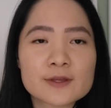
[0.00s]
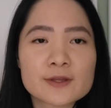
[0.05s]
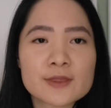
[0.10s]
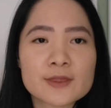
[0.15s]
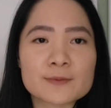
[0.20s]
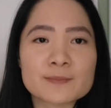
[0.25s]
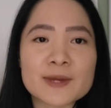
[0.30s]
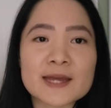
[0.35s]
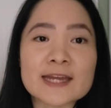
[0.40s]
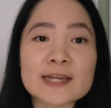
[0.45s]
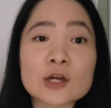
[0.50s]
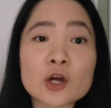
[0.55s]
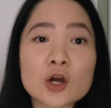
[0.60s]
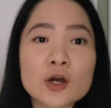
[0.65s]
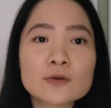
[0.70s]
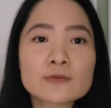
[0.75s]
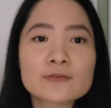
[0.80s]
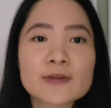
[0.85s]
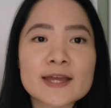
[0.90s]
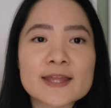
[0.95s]
The
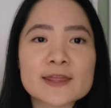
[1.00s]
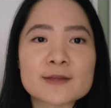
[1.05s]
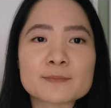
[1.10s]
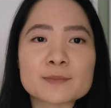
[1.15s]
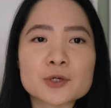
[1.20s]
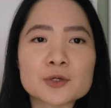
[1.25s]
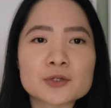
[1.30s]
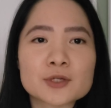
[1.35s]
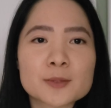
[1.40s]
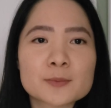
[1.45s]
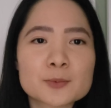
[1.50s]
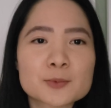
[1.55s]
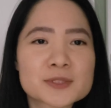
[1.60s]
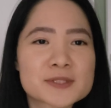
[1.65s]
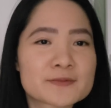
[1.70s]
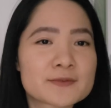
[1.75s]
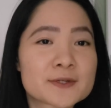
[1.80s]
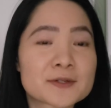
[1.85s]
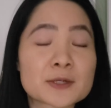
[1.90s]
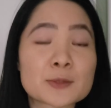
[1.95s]
payoff and the build up was
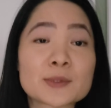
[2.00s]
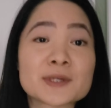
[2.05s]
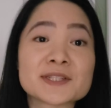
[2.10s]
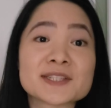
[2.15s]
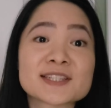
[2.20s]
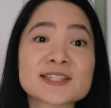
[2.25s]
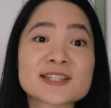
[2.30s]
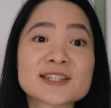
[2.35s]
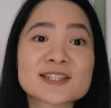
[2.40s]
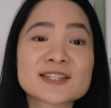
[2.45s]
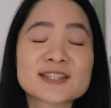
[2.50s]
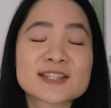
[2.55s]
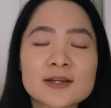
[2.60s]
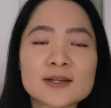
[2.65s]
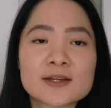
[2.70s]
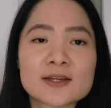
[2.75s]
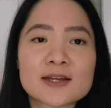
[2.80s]
very well done,